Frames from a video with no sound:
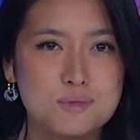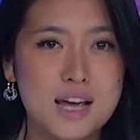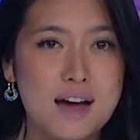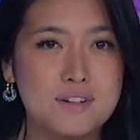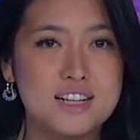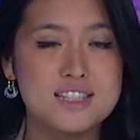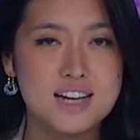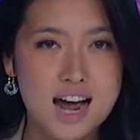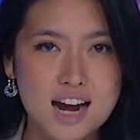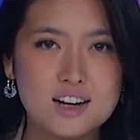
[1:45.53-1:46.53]
We have an
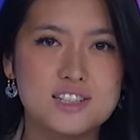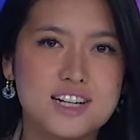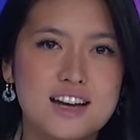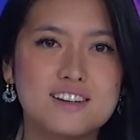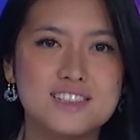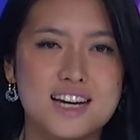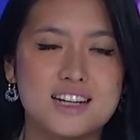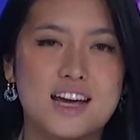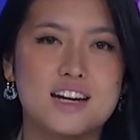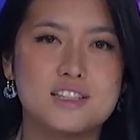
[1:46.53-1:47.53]
entire channel
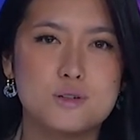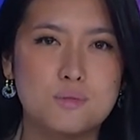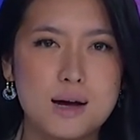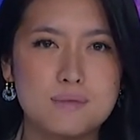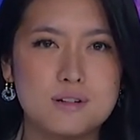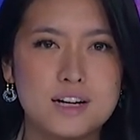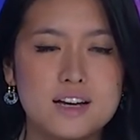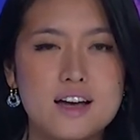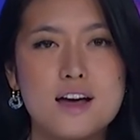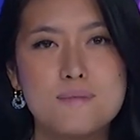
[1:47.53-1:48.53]
dedicated to Web3,